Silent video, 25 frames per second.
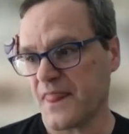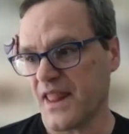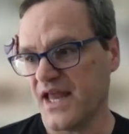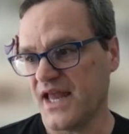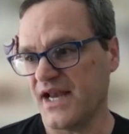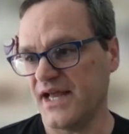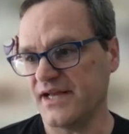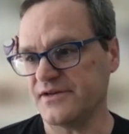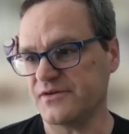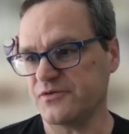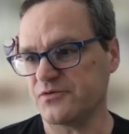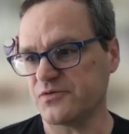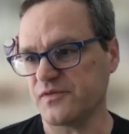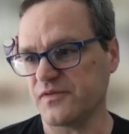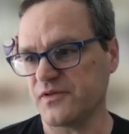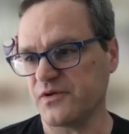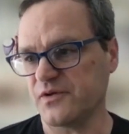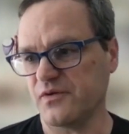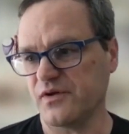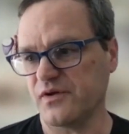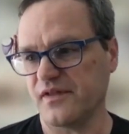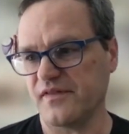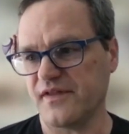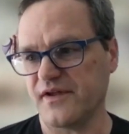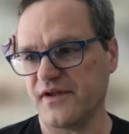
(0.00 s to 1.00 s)
And I did really
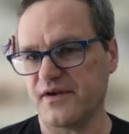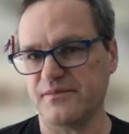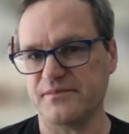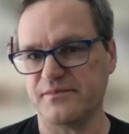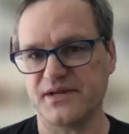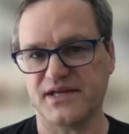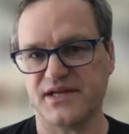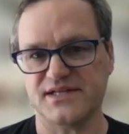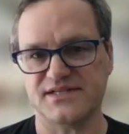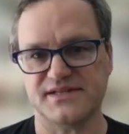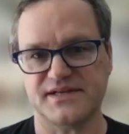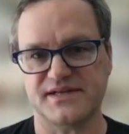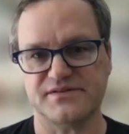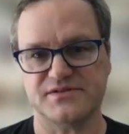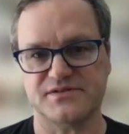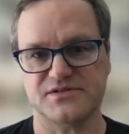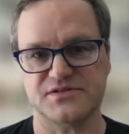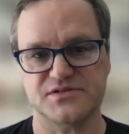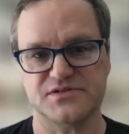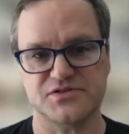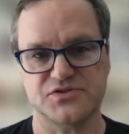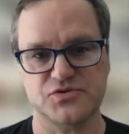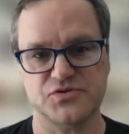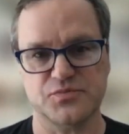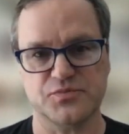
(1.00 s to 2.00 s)
well there because I was
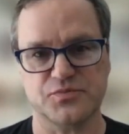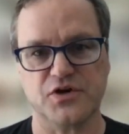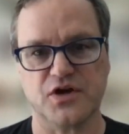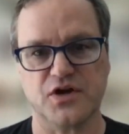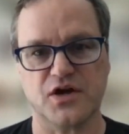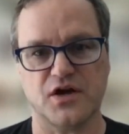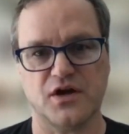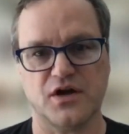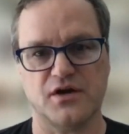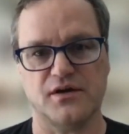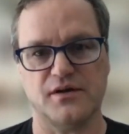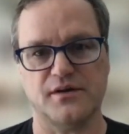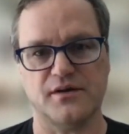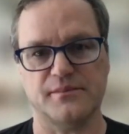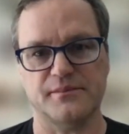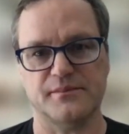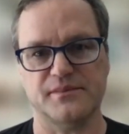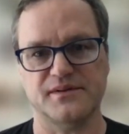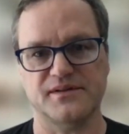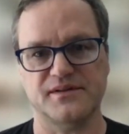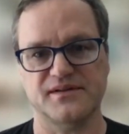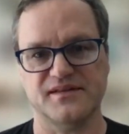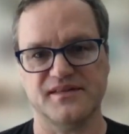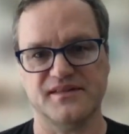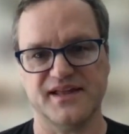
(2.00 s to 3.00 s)
super
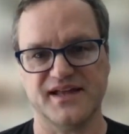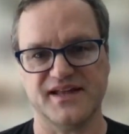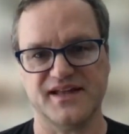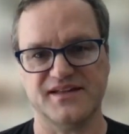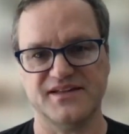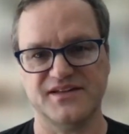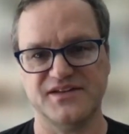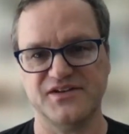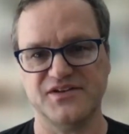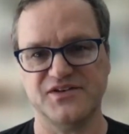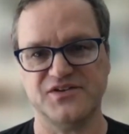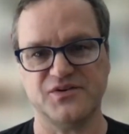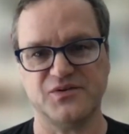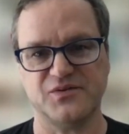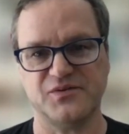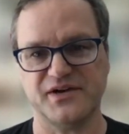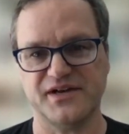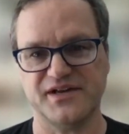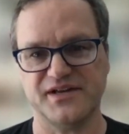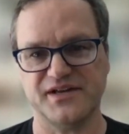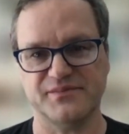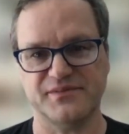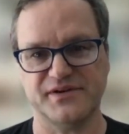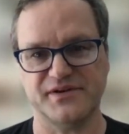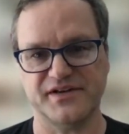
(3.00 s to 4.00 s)
calm. Like you don't
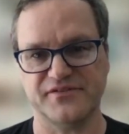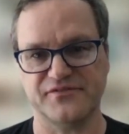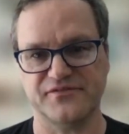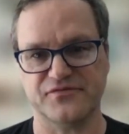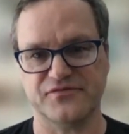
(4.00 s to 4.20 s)
want anybody